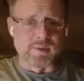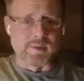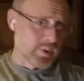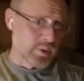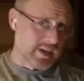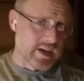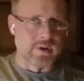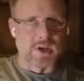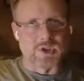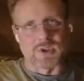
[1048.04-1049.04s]
computing
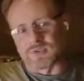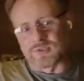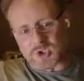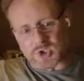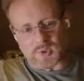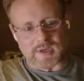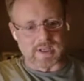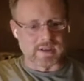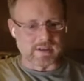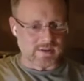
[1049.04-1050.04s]
aggregations and
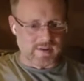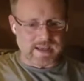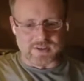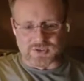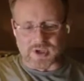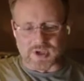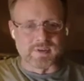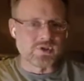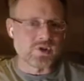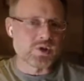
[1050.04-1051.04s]
joining and all that kind of stuff,
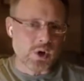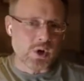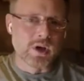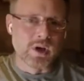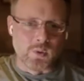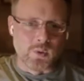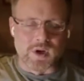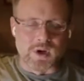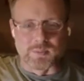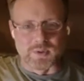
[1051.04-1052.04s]
because you don't
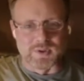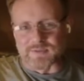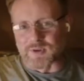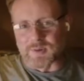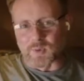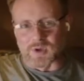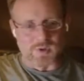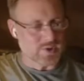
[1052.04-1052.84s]
want to build that framework code.